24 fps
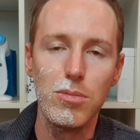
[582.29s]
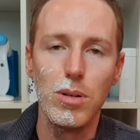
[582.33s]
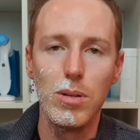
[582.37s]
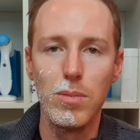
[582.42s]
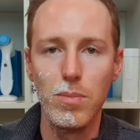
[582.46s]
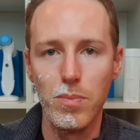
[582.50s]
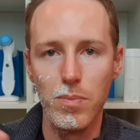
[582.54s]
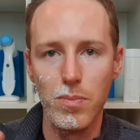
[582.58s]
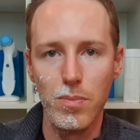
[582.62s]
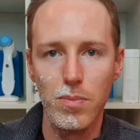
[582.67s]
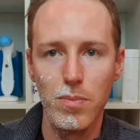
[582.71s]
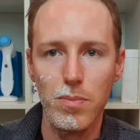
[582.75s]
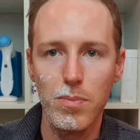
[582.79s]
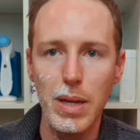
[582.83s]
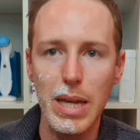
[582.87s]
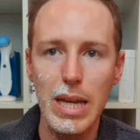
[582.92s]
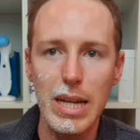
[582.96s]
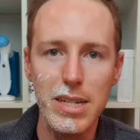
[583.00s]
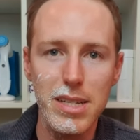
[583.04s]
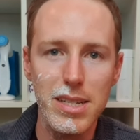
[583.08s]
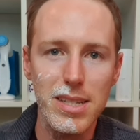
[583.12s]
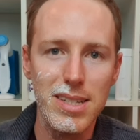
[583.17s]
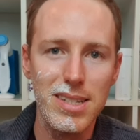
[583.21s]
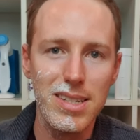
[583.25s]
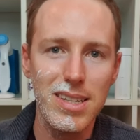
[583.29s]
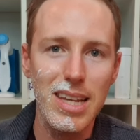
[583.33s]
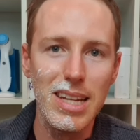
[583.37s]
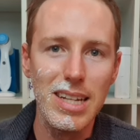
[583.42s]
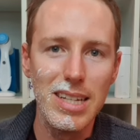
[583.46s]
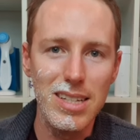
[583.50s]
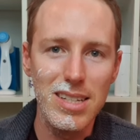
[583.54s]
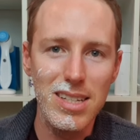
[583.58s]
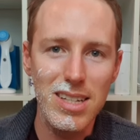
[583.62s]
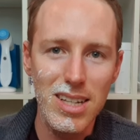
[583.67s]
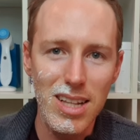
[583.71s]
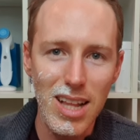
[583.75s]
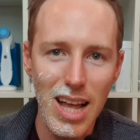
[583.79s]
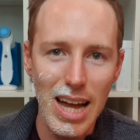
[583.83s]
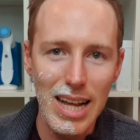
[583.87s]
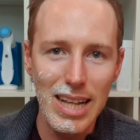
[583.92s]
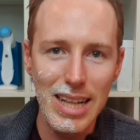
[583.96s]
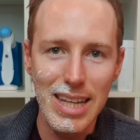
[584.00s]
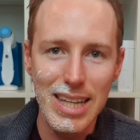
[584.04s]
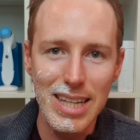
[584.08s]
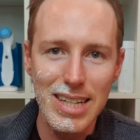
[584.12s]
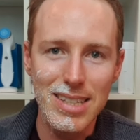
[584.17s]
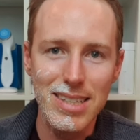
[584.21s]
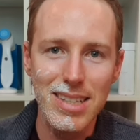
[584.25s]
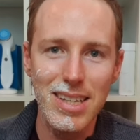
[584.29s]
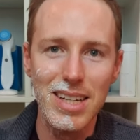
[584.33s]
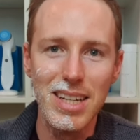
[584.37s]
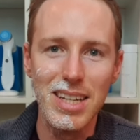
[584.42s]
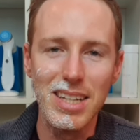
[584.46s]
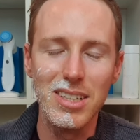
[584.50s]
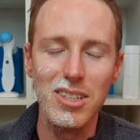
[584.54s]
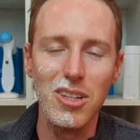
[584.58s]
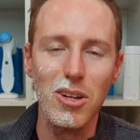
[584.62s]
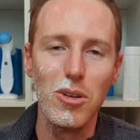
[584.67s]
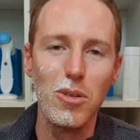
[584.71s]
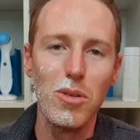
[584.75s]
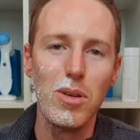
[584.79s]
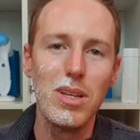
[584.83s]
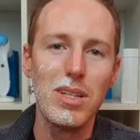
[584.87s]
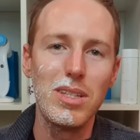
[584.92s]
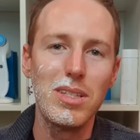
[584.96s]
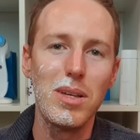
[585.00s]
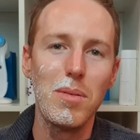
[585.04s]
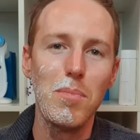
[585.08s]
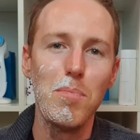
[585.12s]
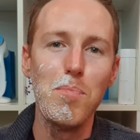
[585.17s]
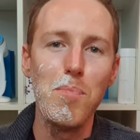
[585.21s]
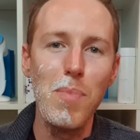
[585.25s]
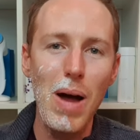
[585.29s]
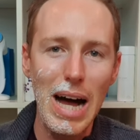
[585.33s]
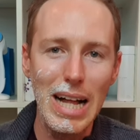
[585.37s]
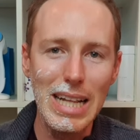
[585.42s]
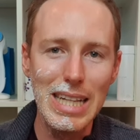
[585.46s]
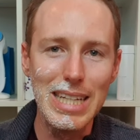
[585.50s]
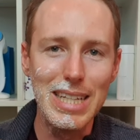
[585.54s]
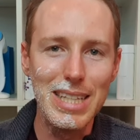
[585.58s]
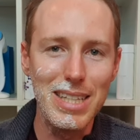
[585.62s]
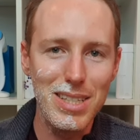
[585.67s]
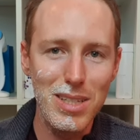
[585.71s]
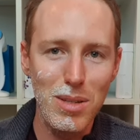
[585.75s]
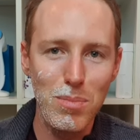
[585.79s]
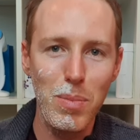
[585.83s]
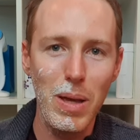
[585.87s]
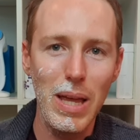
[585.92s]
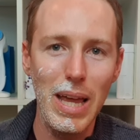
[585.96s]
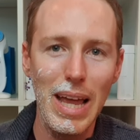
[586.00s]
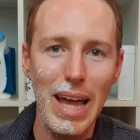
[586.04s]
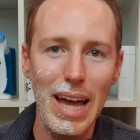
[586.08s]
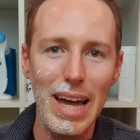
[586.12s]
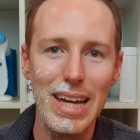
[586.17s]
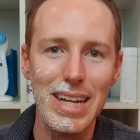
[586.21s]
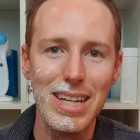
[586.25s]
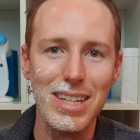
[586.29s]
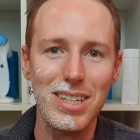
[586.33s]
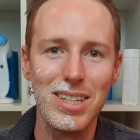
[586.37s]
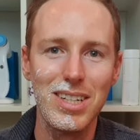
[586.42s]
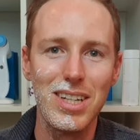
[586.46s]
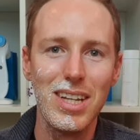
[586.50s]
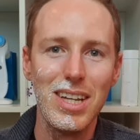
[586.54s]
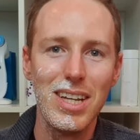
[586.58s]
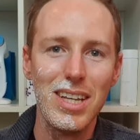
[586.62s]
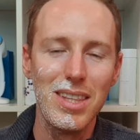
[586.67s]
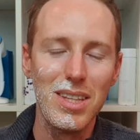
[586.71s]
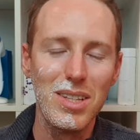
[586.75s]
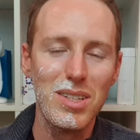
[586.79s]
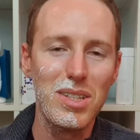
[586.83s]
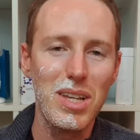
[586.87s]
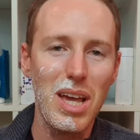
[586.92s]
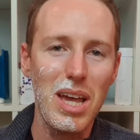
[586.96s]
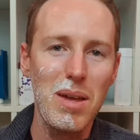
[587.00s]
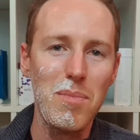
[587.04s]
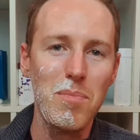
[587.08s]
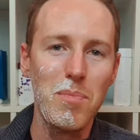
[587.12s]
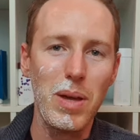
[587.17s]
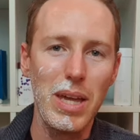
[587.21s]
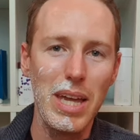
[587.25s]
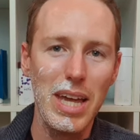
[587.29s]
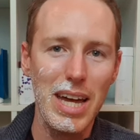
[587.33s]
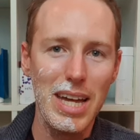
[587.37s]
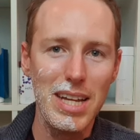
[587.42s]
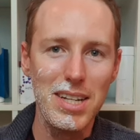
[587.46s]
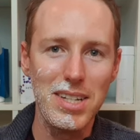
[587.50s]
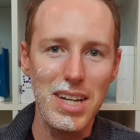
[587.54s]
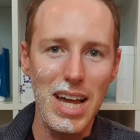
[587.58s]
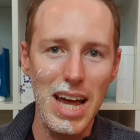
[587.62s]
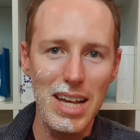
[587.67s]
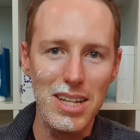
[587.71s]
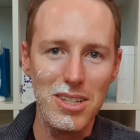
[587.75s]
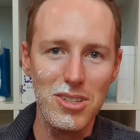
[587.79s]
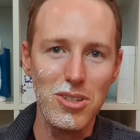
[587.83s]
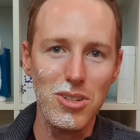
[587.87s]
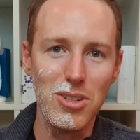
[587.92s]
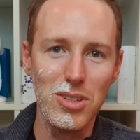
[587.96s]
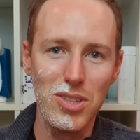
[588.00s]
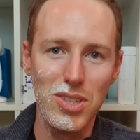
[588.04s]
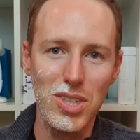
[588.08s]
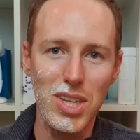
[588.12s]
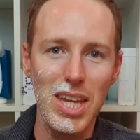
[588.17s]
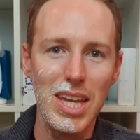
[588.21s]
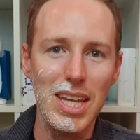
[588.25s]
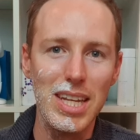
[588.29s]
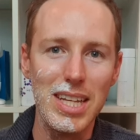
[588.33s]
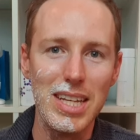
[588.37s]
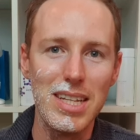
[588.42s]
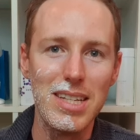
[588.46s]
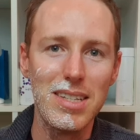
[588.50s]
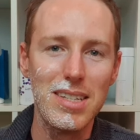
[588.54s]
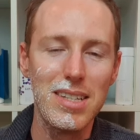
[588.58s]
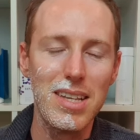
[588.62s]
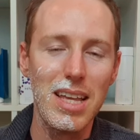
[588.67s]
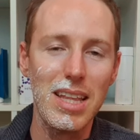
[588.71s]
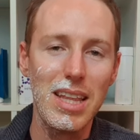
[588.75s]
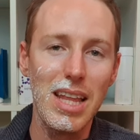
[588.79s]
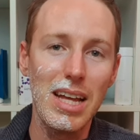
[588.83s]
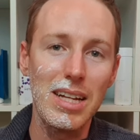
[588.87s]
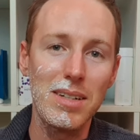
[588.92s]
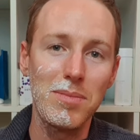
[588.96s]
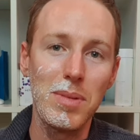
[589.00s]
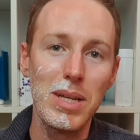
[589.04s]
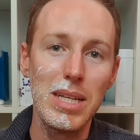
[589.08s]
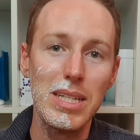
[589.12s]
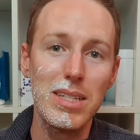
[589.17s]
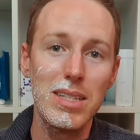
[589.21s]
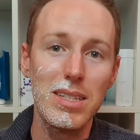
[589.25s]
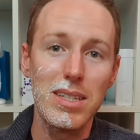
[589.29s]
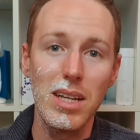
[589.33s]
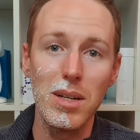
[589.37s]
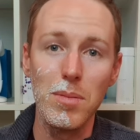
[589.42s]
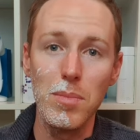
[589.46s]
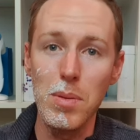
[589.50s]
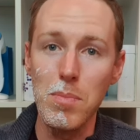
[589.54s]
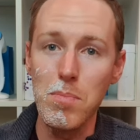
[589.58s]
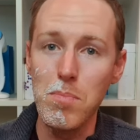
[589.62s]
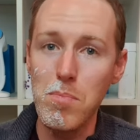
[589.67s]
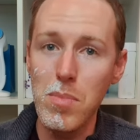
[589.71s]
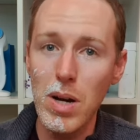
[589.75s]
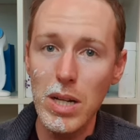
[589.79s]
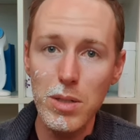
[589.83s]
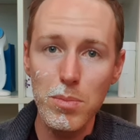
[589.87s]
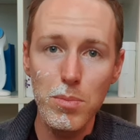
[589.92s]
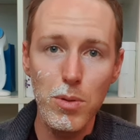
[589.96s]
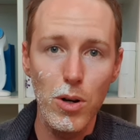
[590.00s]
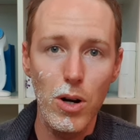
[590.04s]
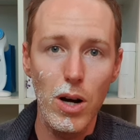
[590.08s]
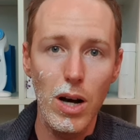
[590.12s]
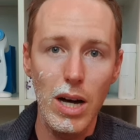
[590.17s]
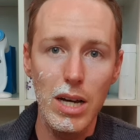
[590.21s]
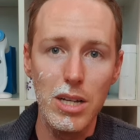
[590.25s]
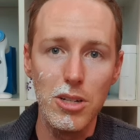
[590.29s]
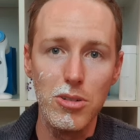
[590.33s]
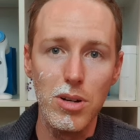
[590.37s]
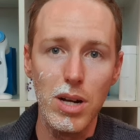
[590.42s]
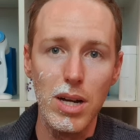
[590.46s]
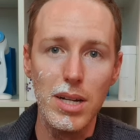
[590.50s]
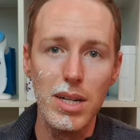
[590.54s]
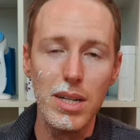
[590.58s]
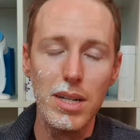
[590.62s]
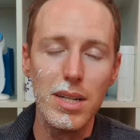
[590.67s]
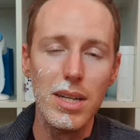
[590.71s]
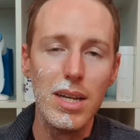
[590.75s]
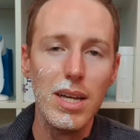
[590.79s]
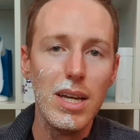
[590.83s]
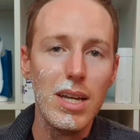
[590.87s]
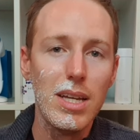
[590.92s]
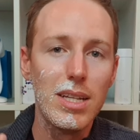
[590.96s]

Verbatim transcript: Well, pH of the skin is slightly acidic. So it's a balanced pH, the same pH as your skin is. And that means it's going to be much more hydrated.